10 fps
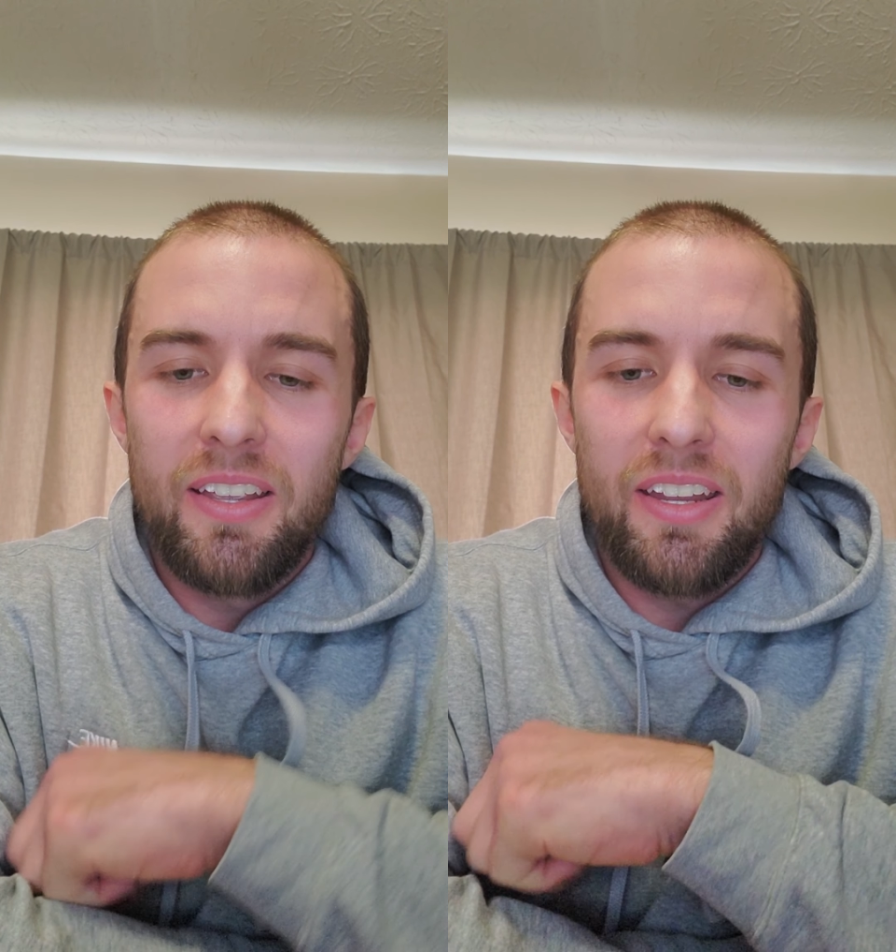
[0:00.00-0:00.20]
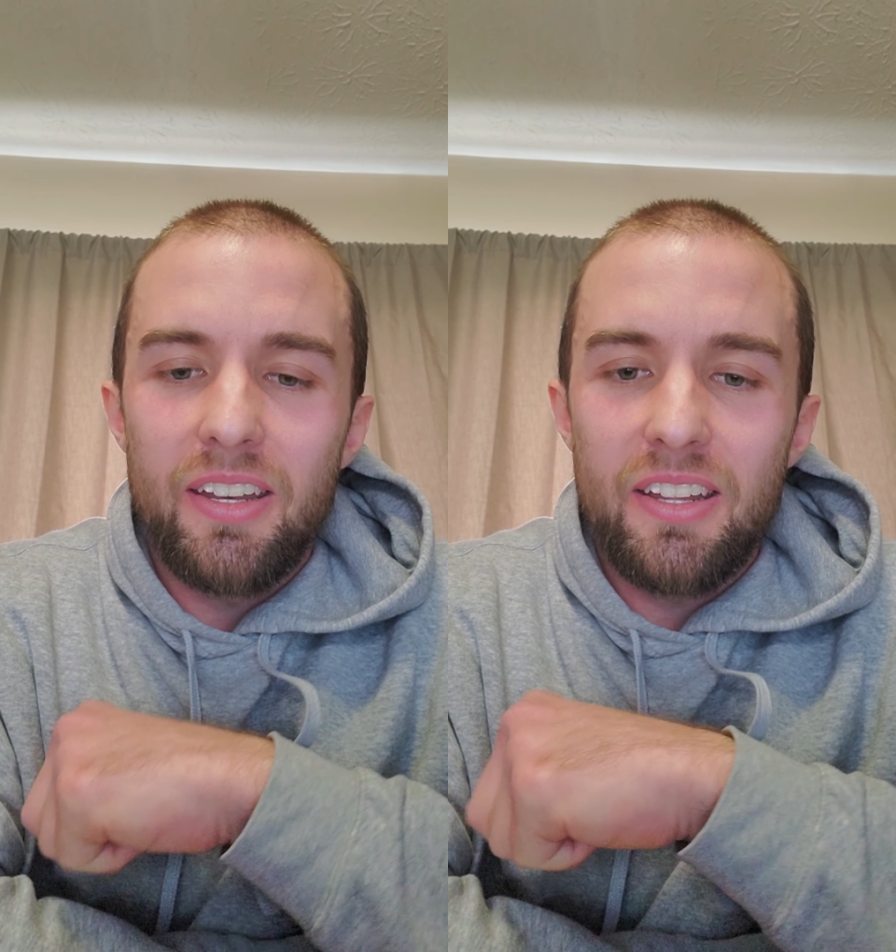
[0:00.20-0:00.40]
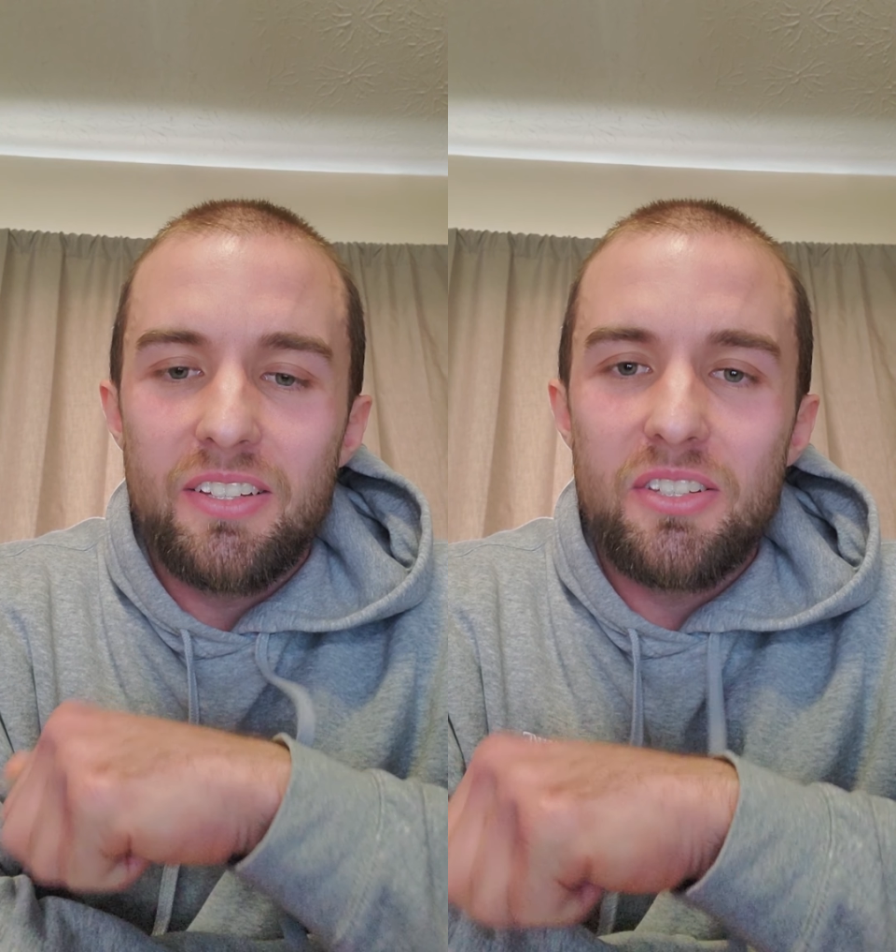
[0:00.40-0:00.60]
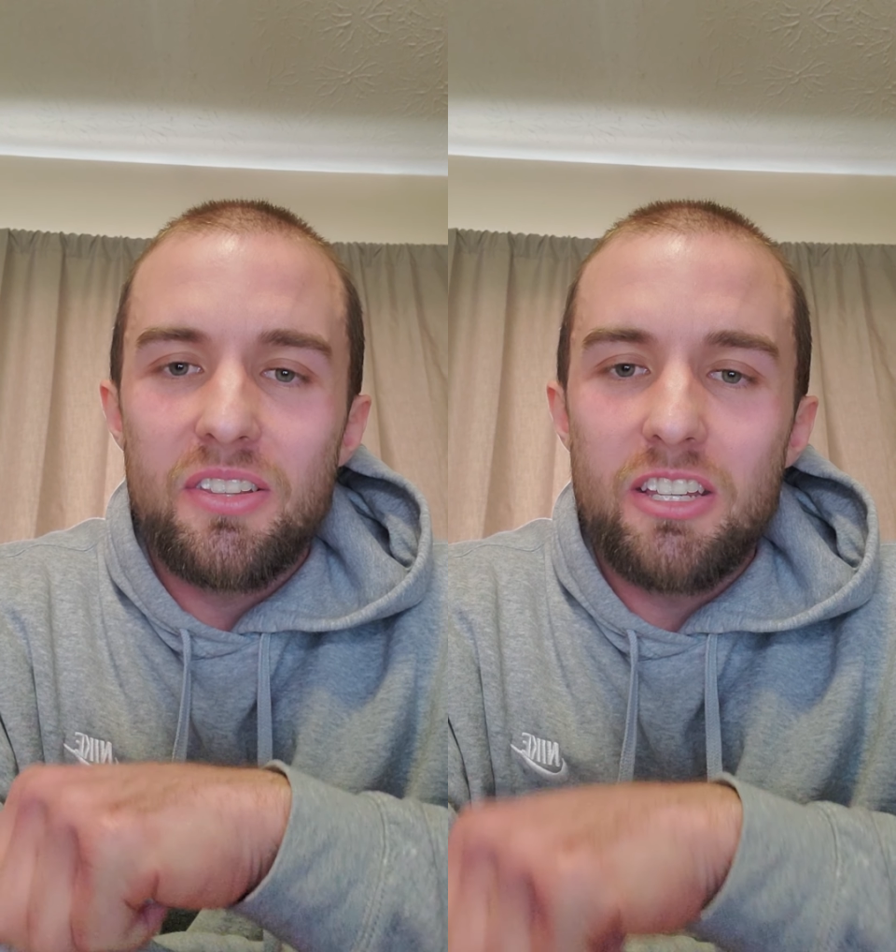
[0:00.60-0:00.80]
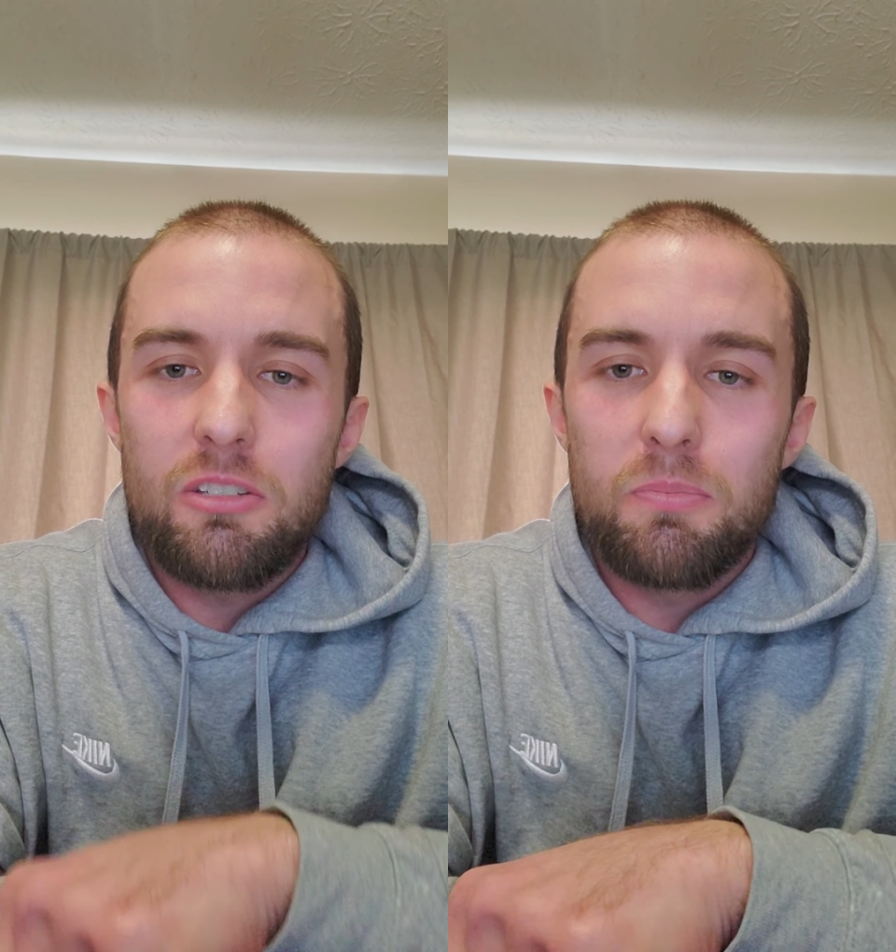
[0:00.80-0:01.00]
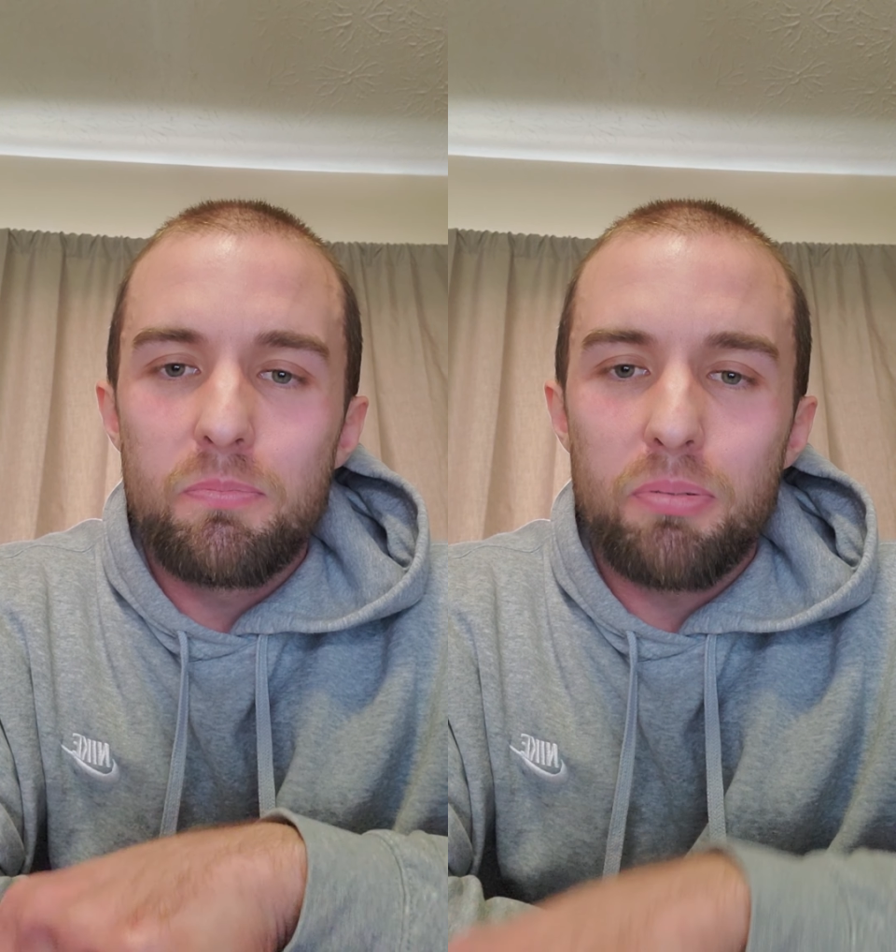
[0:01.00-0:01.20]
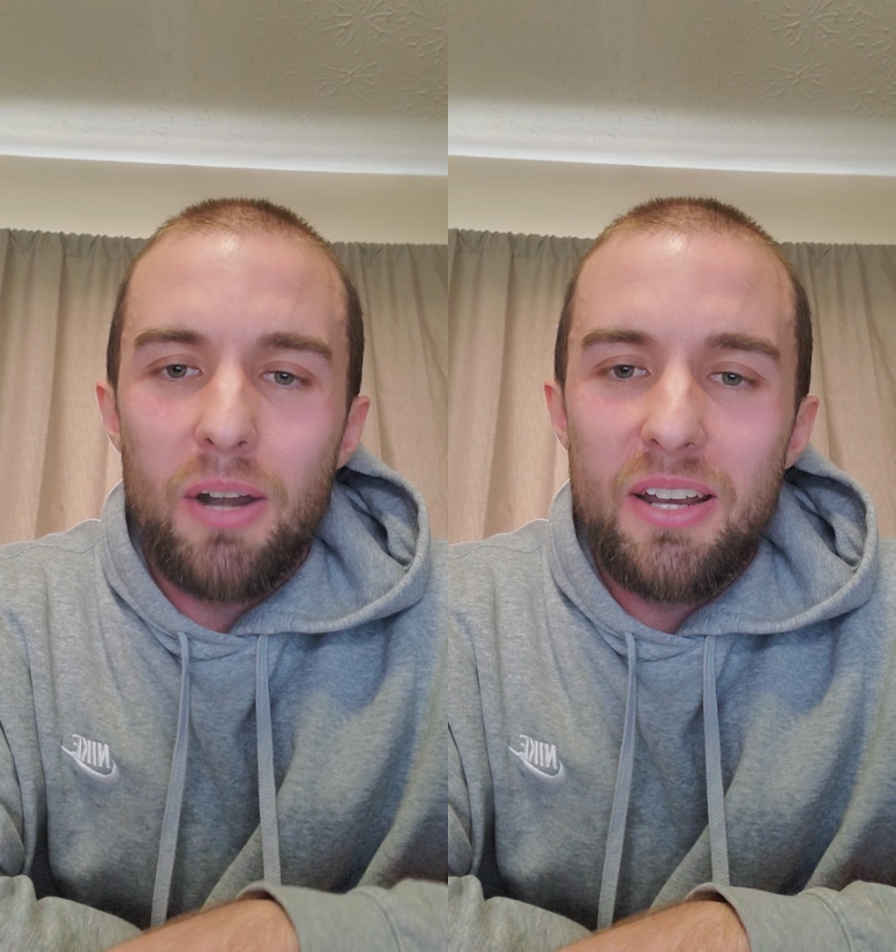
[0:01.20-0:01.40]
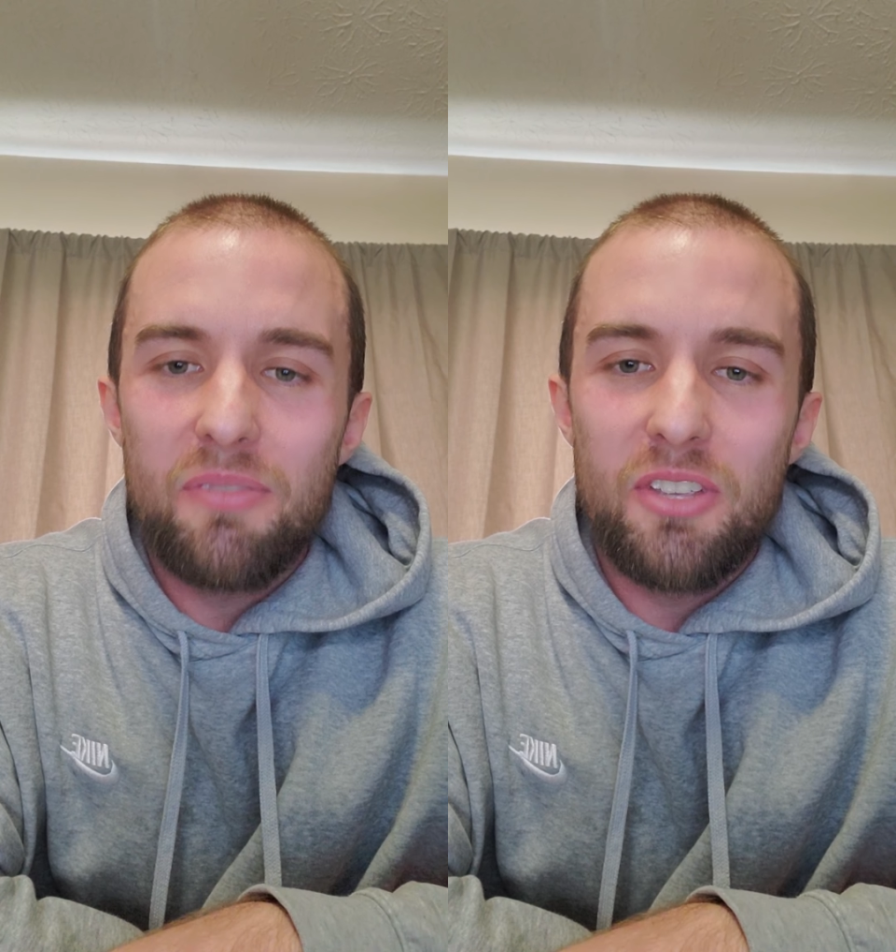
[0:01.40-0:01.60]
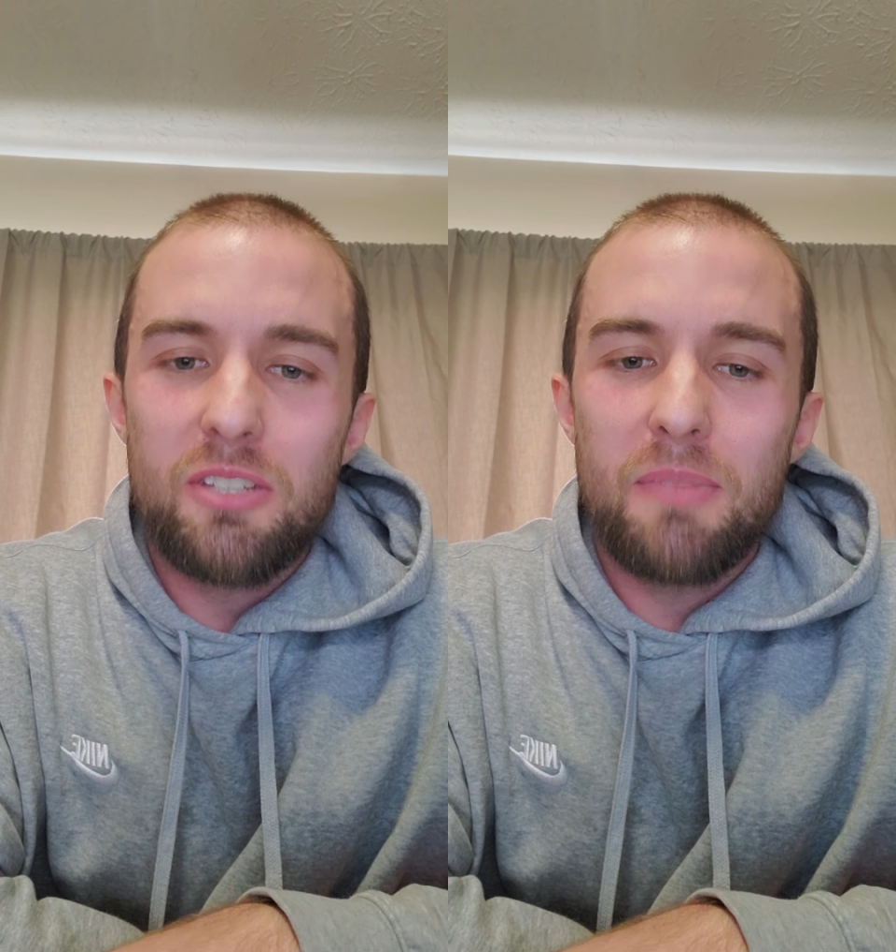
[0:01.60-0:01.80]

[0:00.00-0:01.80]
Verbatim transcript: it is the spread of this